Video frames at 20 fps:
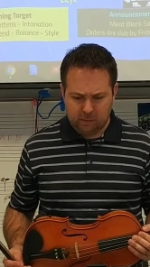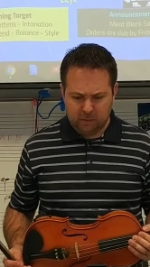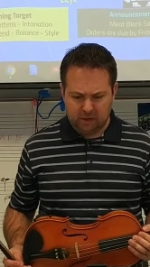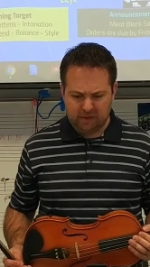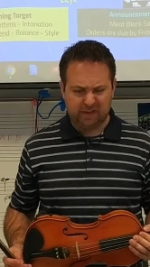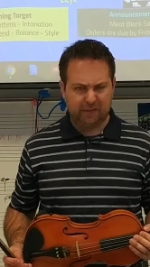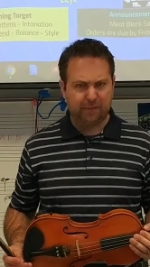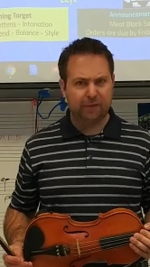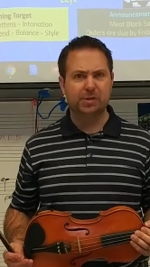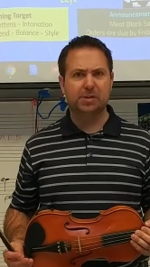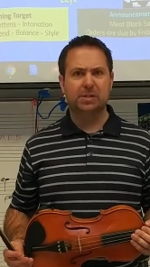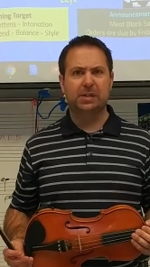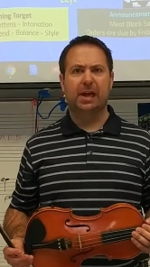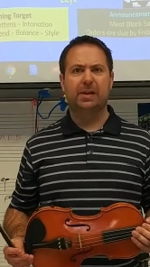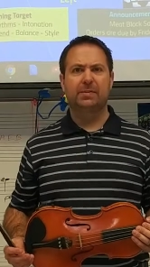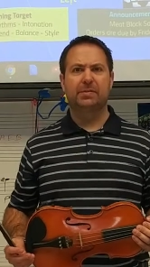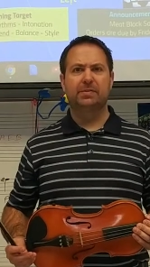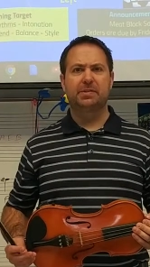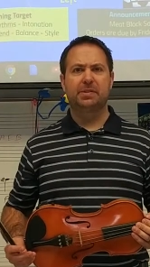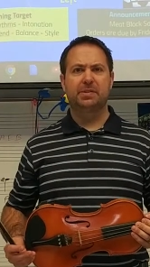well, the first
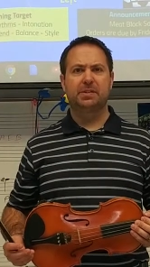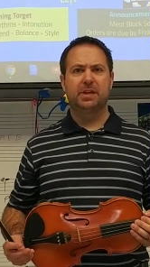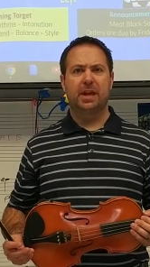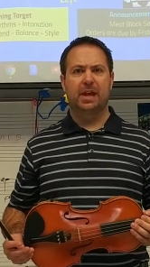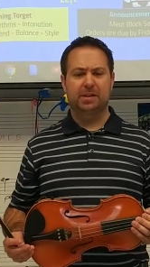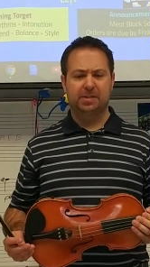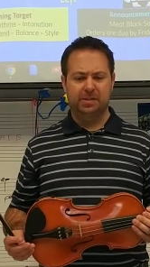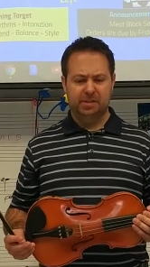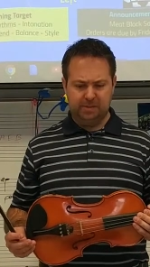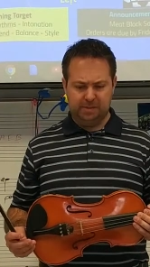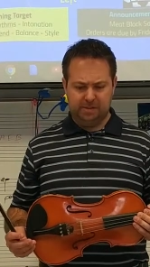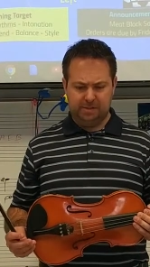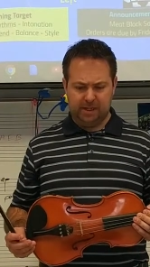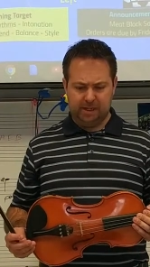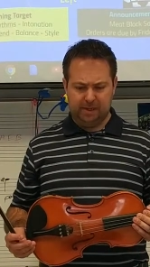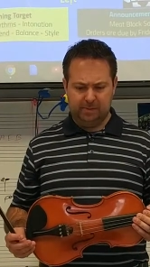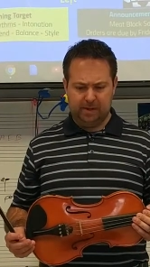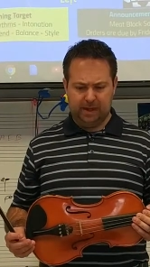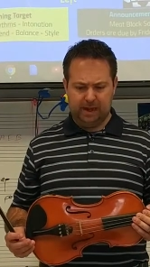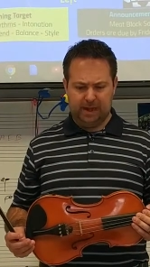half of it is exactly the
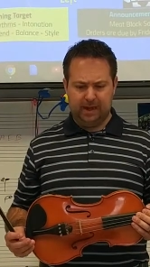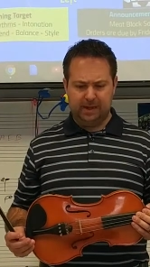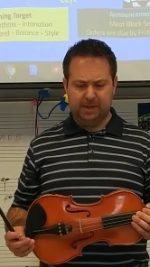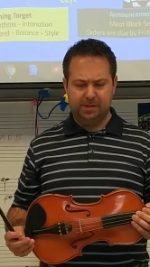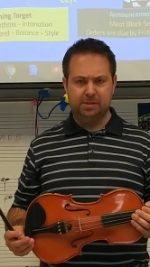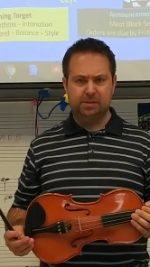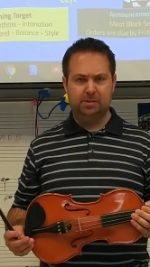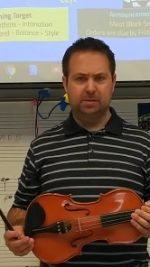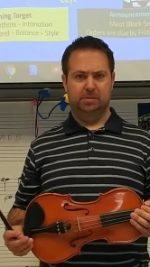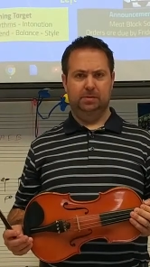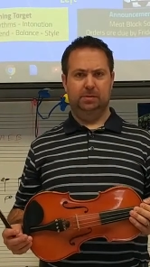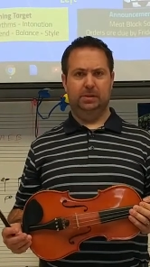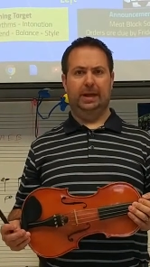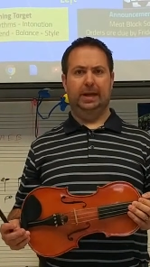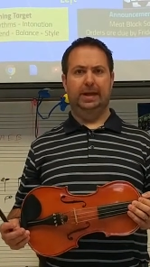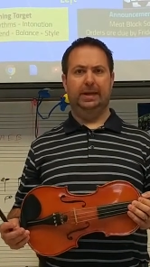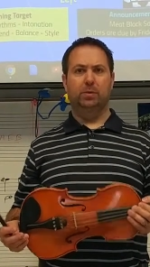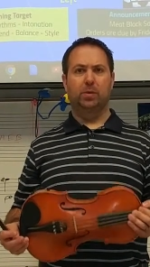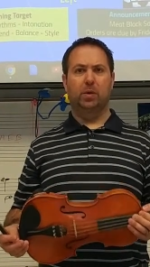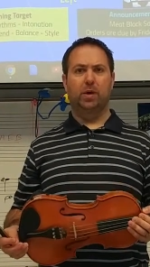same as
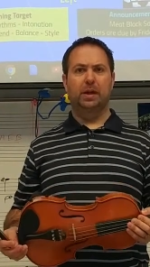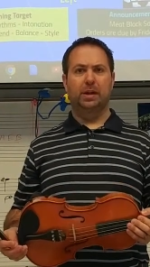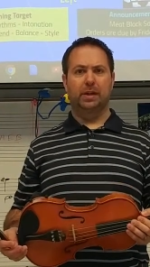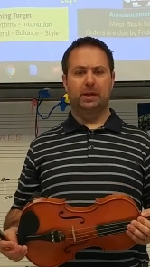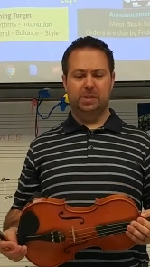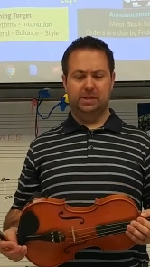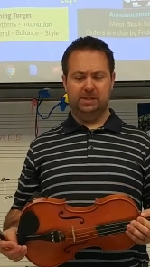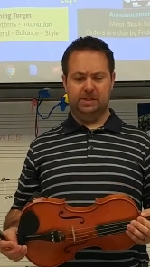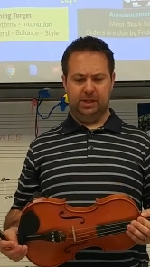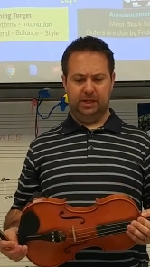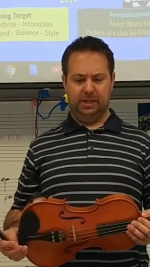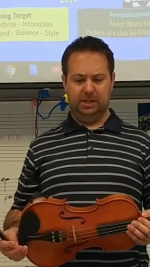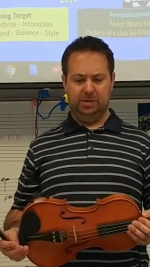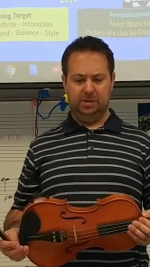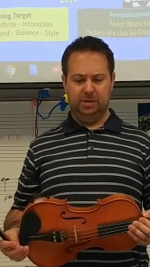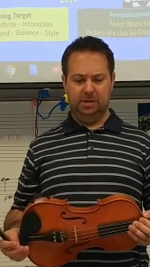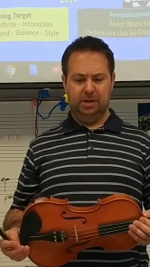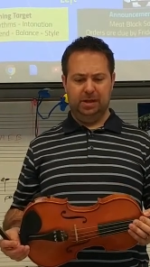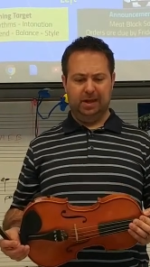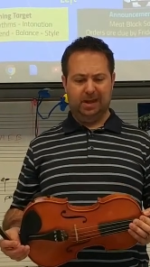line 1, isn't it?
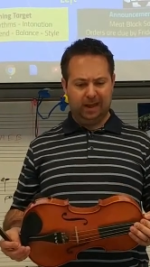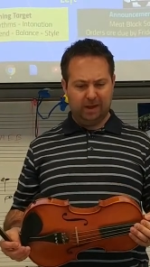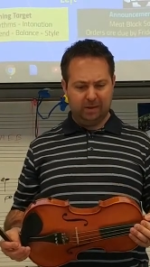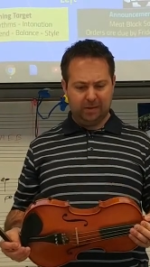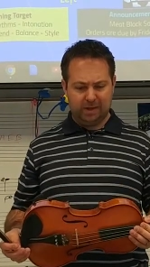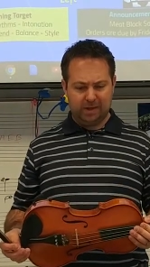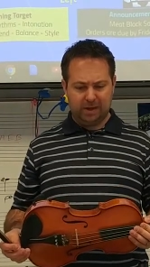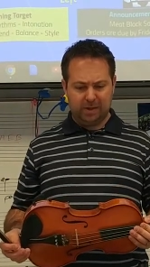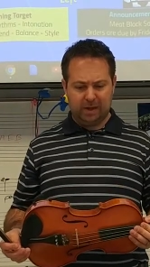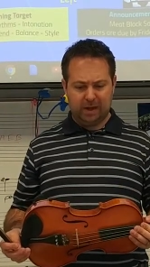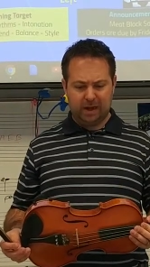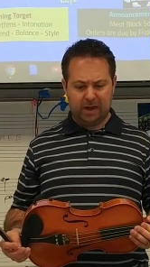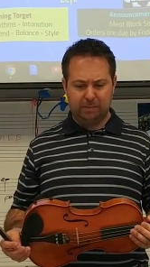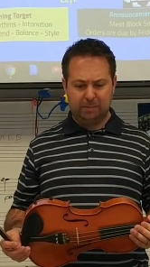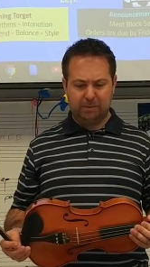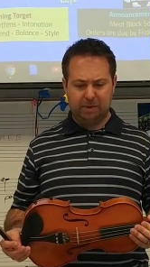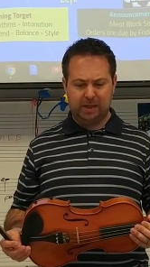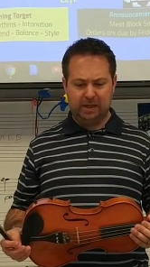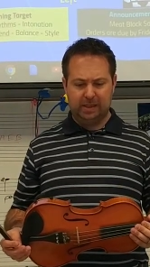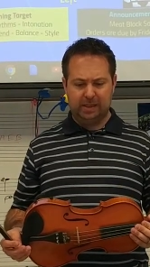I already know how to
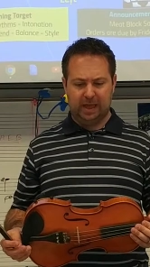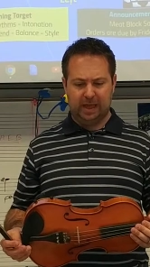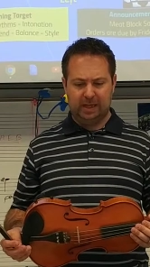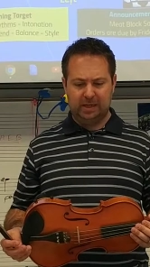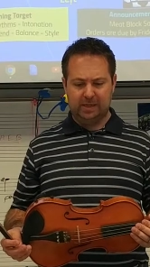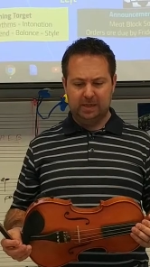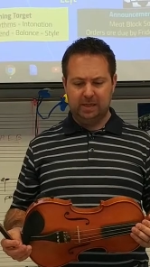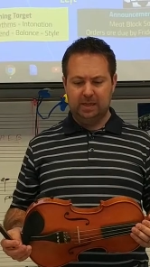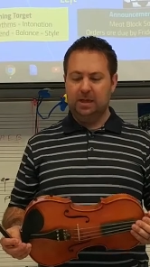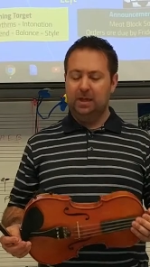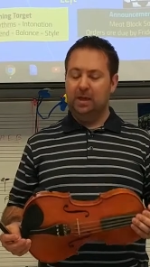play that.